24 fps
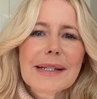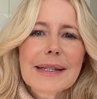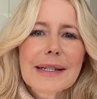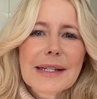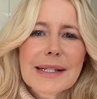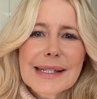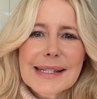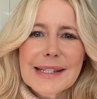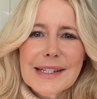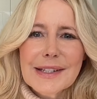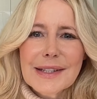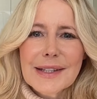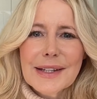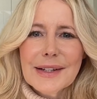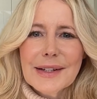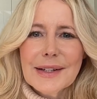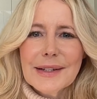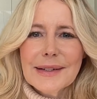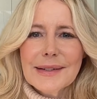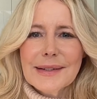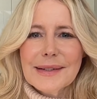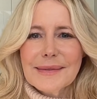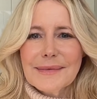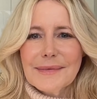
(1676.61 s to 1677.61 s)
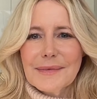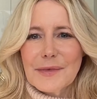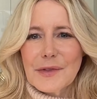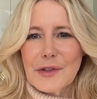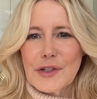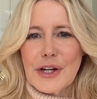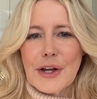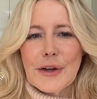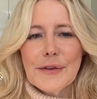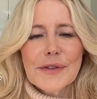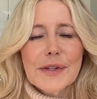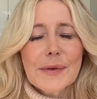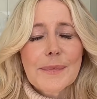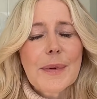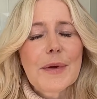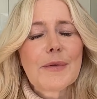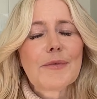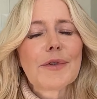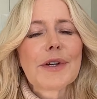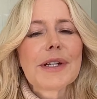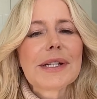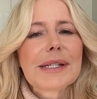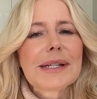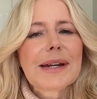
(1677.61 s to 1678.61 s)
The, the shelves have been
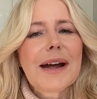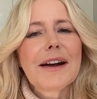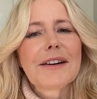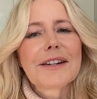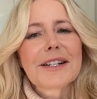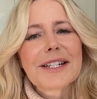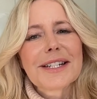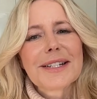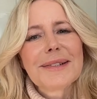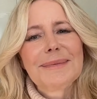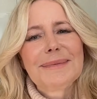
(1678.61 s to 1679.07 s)
restocked.